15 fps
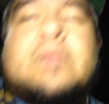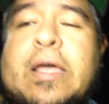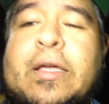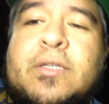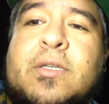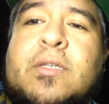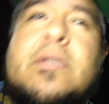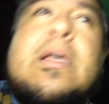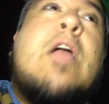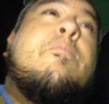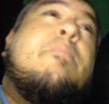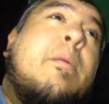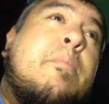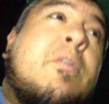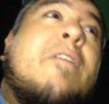Texas, I
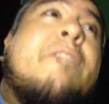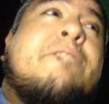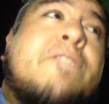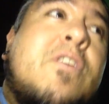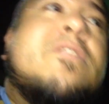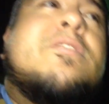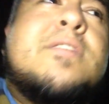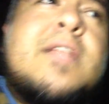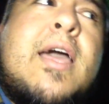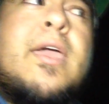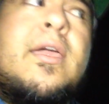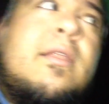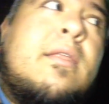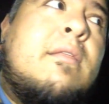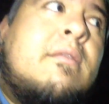remember the first
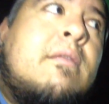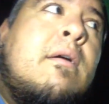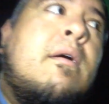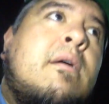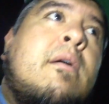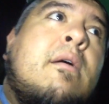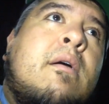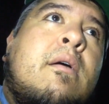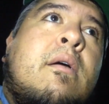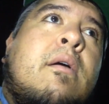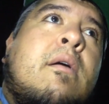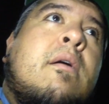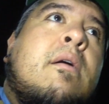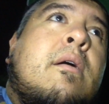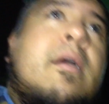night
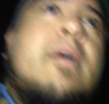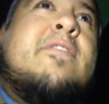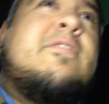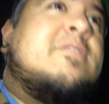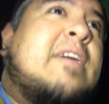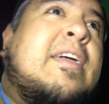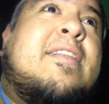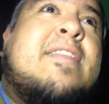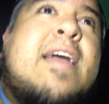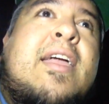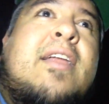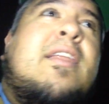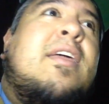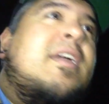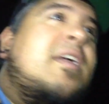again, this was like
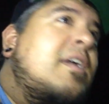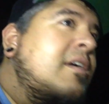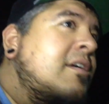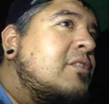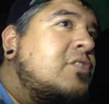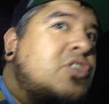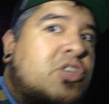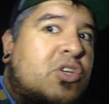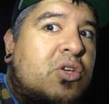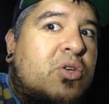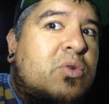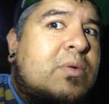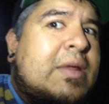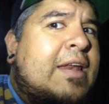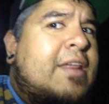
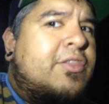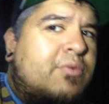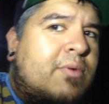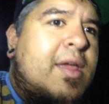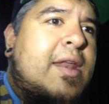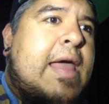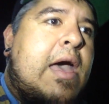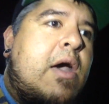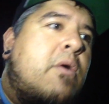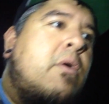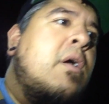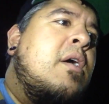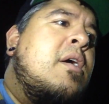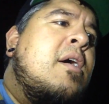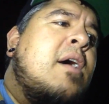92, 93 now.
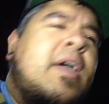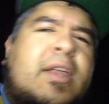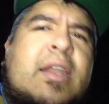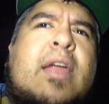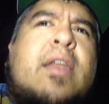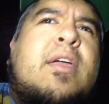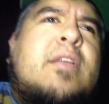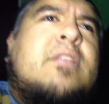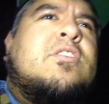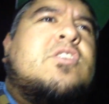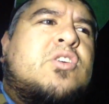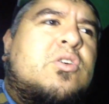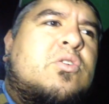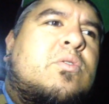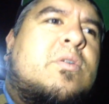I think
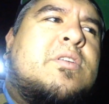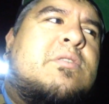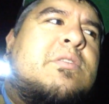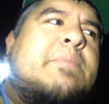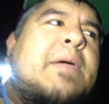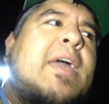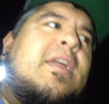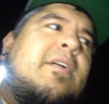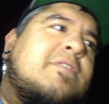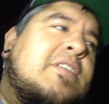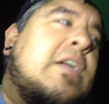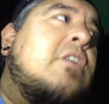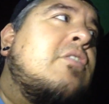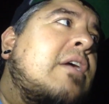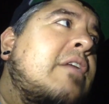92 because it was the beginning of
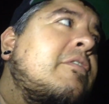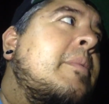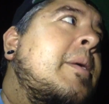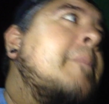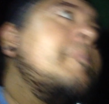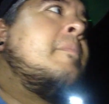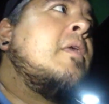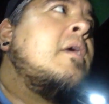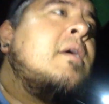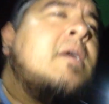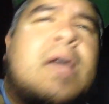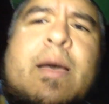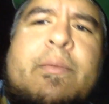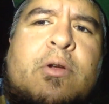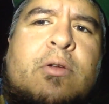second grade for me.
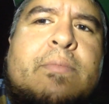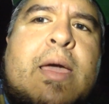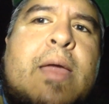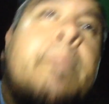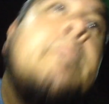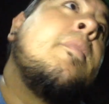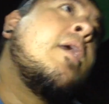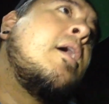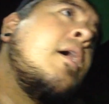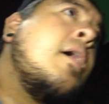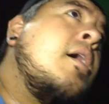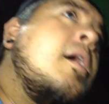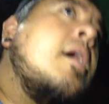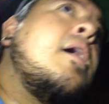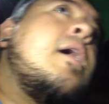I'm an old man.
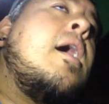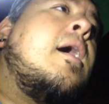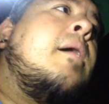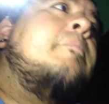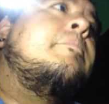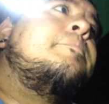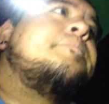Um,